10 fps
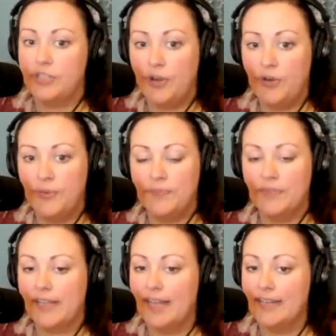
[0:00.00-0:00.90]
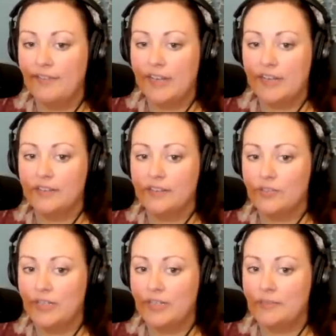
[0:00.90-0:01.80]
So, kind of end of the
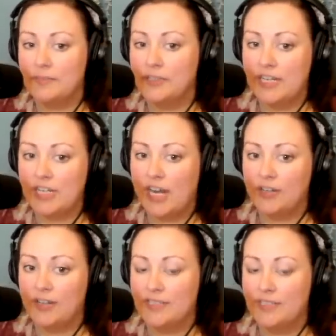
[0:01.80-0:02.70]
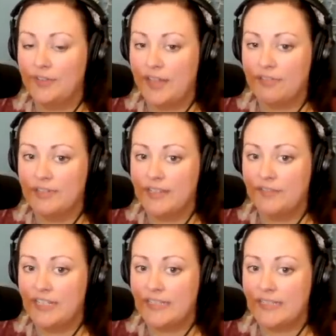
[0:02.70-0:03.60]
story is Malaysia Airlines Flight
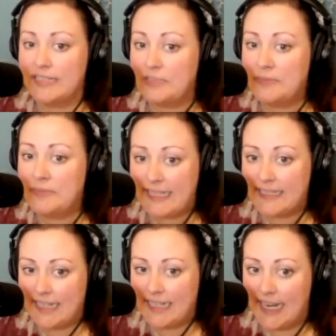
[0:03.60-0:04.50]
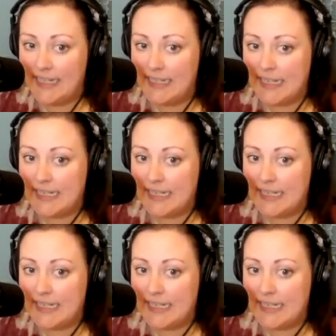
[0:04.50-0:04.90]
370 is still missing today.